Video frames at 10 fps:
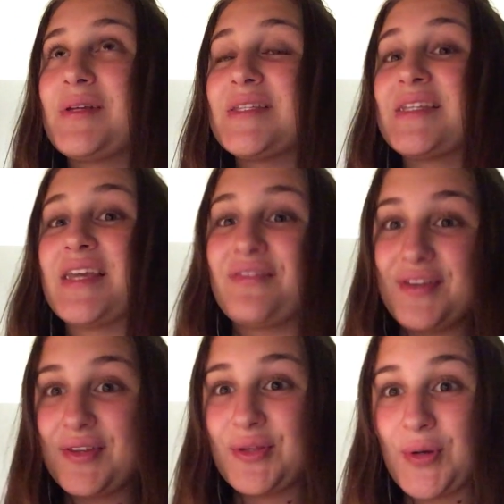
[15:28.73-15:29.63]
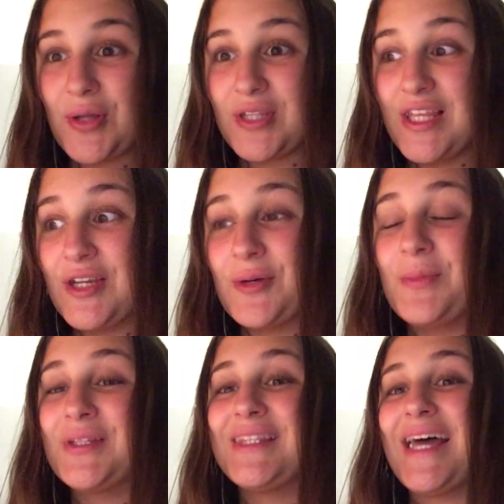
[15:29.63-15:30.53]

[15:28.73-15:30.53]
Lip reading: is given throughout the year, but